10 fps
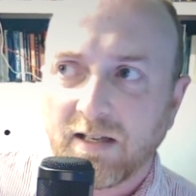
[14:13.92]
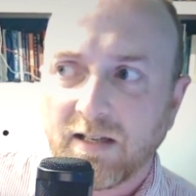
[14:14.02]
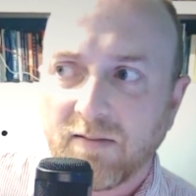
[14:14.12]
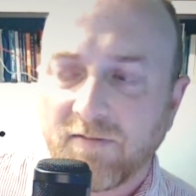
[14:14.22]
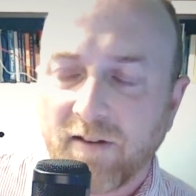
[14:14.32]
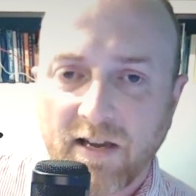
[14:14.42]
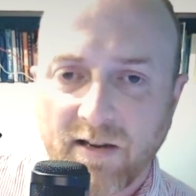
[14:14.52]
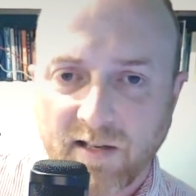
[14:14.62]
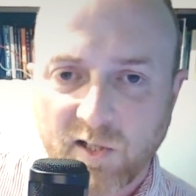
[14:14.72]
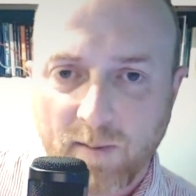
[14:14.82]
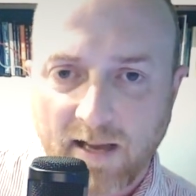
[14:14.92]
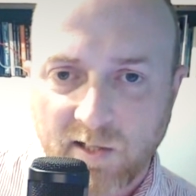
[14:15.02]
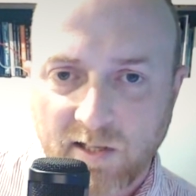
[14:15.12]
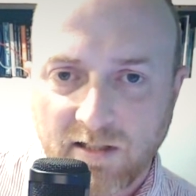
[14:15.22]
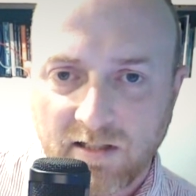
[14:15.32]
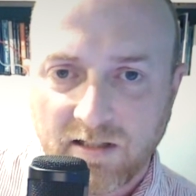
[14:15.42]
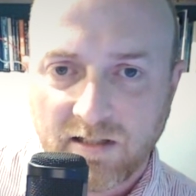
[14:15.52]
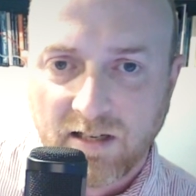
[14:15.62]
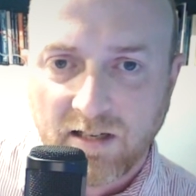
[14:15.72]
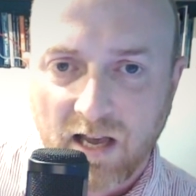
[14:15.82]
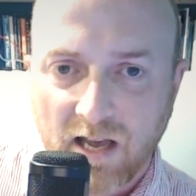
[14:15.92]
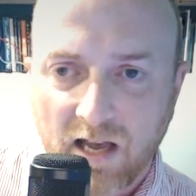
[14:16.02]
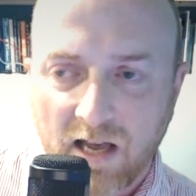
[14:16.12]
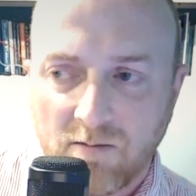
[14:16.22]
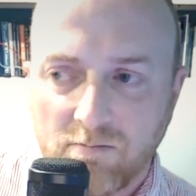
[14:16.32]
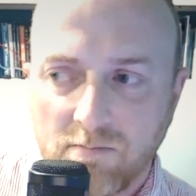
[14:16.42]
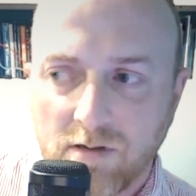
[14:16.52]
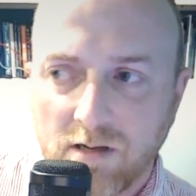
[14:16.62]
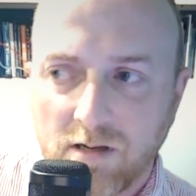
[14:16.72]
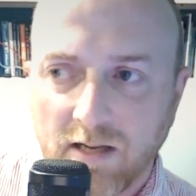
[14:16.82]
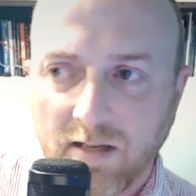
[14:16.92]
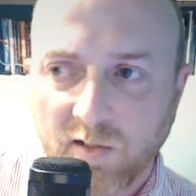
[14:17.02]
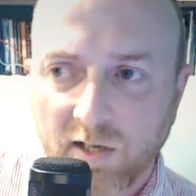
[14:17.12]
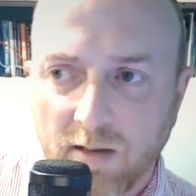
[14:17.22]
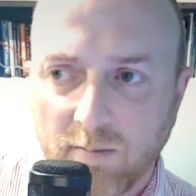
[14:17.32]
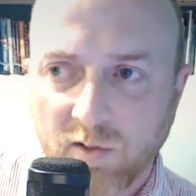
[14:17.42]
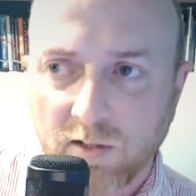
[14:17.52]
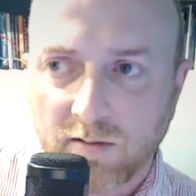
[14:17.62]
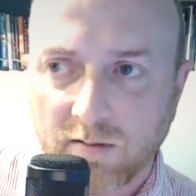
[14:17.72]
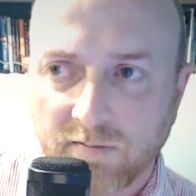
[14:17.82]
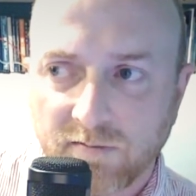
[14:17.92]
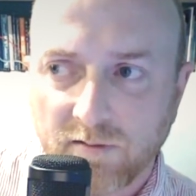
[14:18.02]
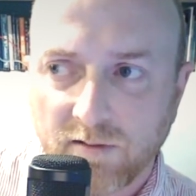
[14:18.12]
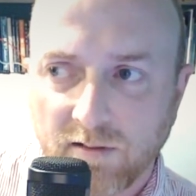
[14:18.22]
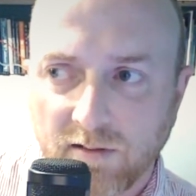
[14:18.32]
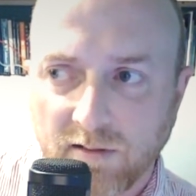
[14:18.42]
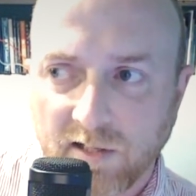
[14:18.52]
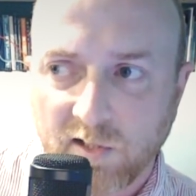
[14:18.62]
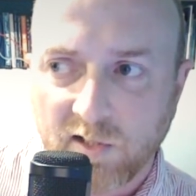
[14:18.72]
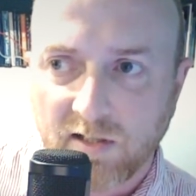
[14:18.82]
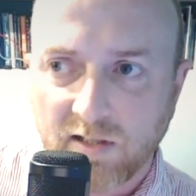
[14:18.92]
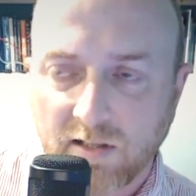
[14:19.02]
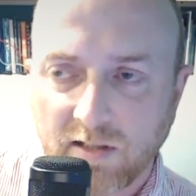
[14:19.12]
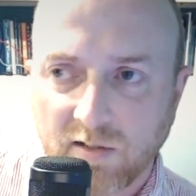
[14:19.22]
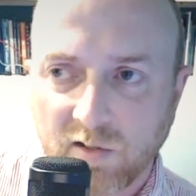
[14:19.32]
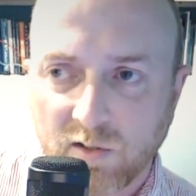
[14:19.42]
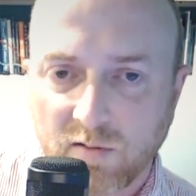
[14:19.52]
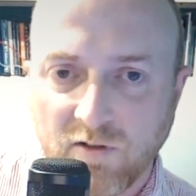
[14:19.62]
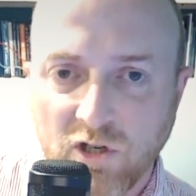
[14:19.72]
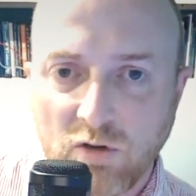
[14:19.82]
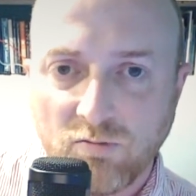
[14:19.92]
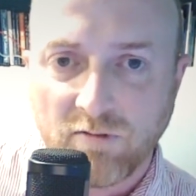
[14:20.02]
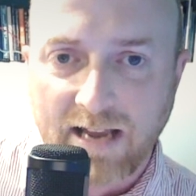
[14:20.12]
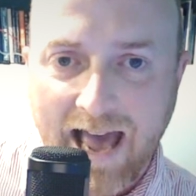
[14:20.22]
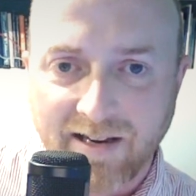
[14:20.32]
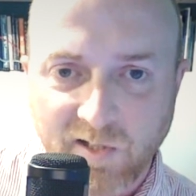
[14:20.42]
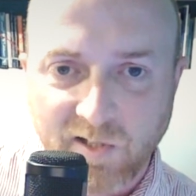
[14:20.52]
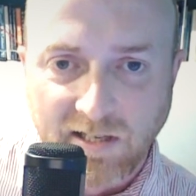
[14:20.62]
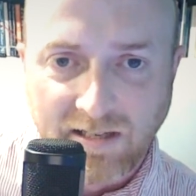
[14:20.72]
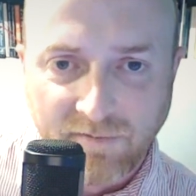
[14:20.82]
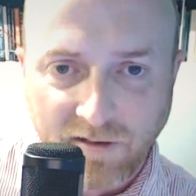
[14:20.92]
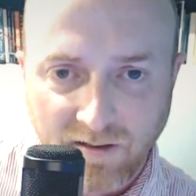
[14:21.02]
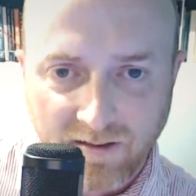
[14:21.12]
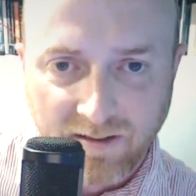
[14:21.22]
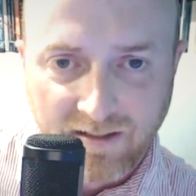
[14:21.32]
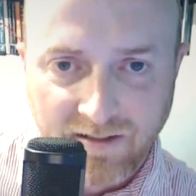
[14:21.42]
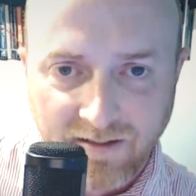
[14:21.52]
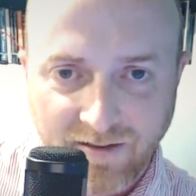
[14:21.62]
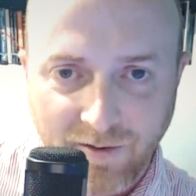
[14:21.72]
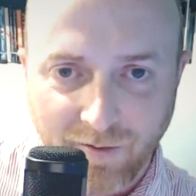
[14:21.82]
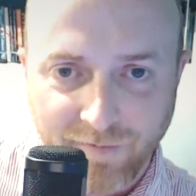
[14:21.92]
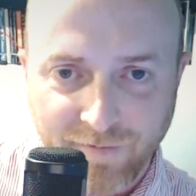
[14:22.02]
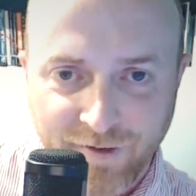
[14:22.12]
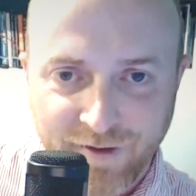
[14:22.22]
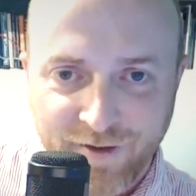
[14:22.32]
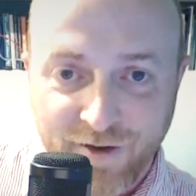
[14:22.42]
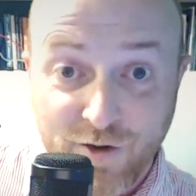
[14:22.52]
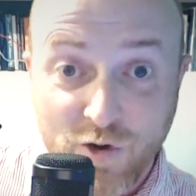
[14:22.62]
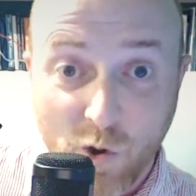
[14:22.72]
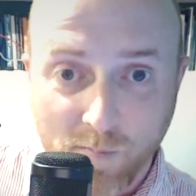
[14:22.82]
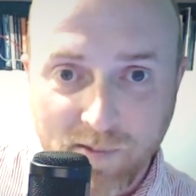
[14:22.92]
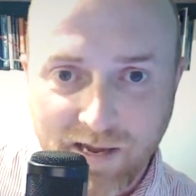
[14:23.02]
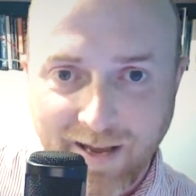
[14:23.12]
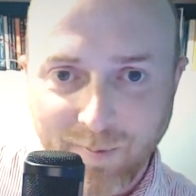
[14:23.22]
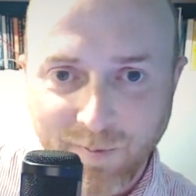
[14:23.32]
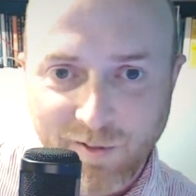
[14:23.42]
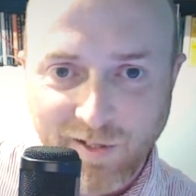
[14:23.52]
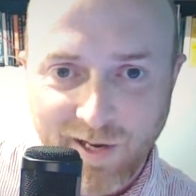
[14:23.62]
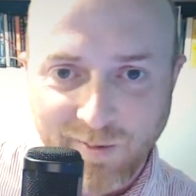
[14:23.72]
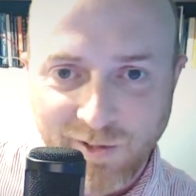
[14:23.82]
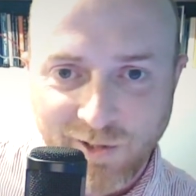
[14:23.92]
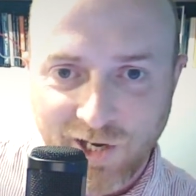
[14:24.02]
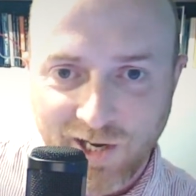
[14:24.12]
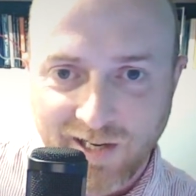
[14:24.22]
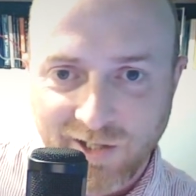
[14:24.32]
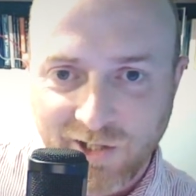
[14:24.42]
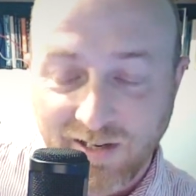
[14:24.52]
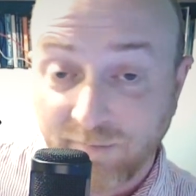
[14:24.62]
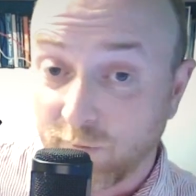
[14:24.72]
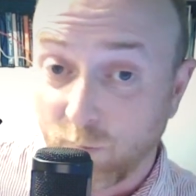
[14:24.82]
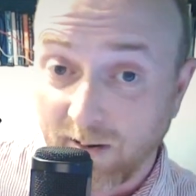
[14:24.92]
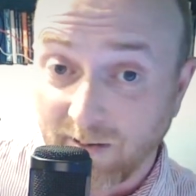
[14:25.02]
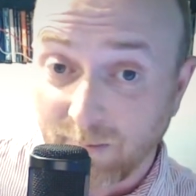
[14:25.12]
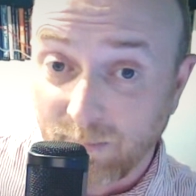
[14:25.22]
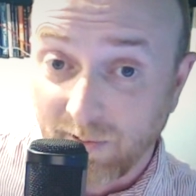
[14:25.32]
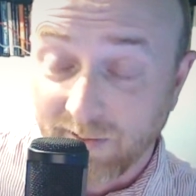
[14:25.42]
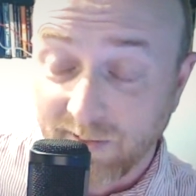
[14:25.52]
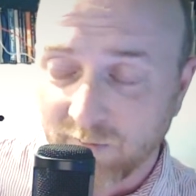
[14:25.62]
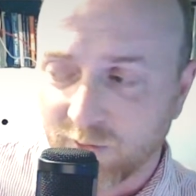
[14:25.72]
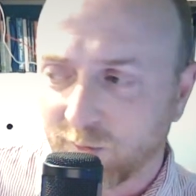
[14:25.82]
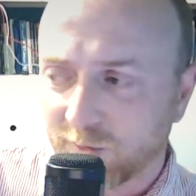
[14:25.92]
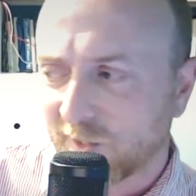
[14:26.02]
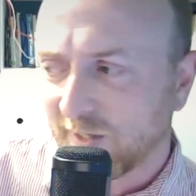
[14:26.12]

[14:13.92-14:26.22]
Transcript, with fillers: unexpected, in terms of this sort of new reality, if you like, of not being able to go to church if you were being compliant, of course.